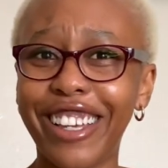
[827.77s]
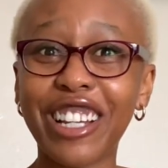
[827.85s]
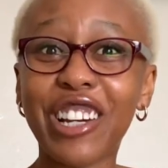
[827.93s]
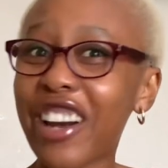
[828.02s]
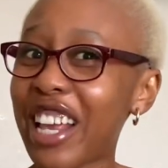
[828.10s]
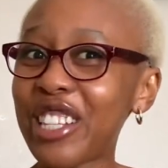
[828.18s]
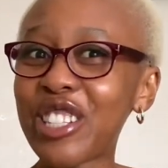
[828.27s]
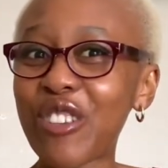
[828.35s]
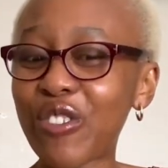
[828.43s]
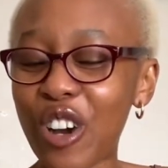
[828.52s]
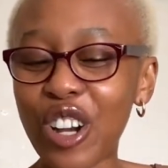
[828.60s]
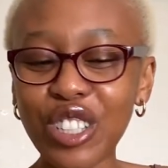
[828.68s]
crazy
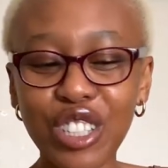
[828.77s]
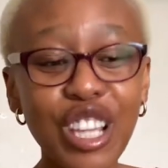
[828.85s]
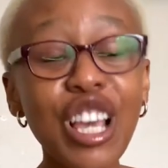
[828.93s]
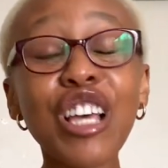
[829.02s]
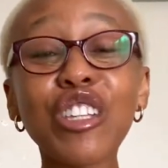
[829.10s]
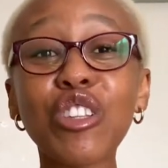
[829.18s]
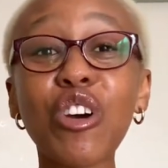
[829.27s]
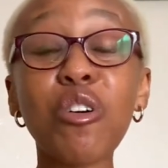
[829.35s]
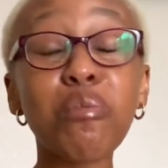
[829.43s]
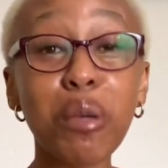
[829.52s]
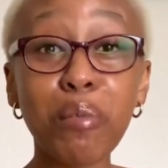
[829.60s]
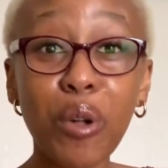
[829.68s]
fonts so
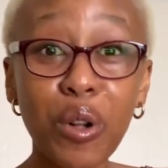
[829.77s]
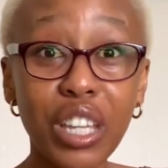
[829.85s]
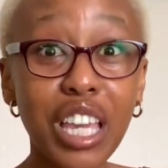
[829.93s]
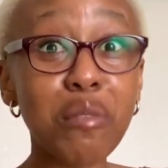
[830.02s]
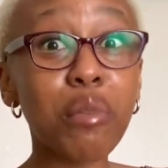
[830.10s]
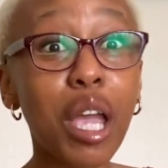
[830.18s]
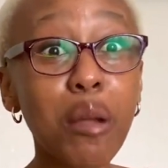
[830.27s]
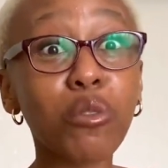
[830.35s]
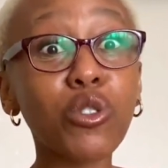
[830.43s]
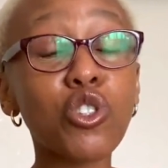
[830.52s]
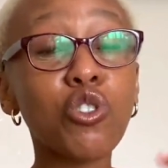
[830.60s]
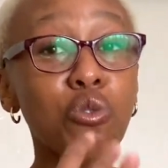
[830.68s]
people can be able
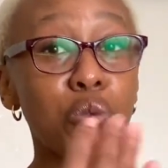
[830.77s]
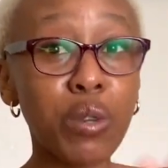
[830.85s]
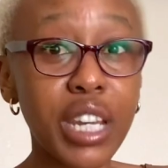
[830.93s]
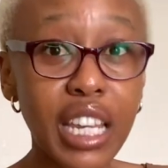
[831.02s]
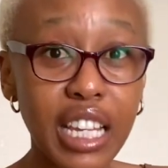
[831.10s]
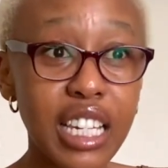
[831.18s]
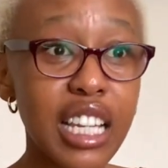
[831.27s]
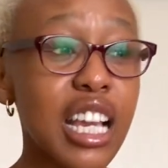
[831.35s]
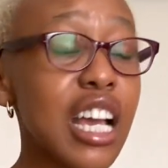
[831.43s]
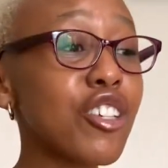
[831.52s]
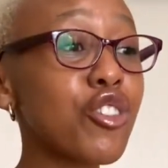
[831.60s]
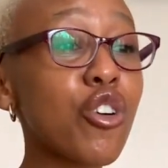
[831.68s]
to read.
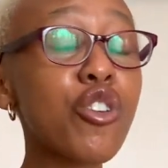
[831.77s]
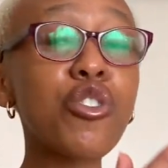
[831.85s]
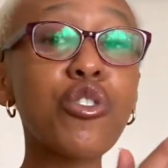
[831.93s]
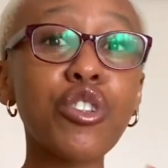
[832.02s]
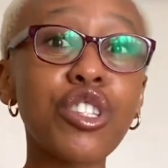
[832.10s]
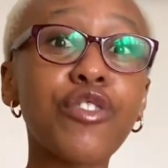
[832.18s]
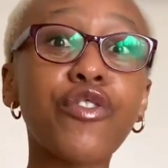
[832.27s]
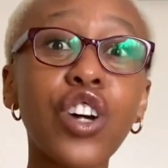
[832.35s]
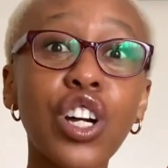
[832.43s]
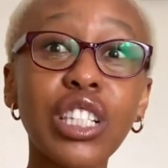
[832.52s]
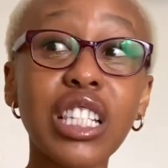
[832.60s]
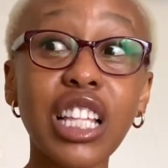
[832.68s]
So use
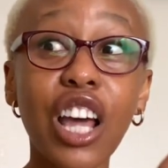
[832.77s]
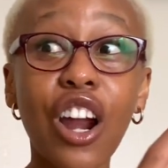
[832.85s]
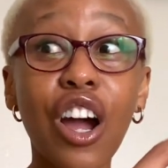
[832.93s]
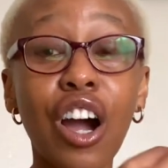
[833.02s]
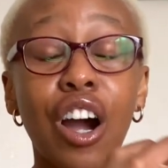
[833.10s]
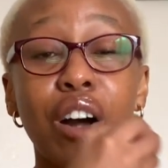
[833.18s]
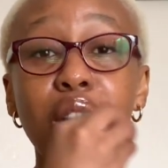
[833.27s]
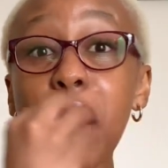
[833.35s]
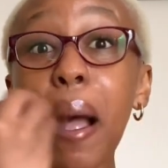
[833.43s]
fonts that are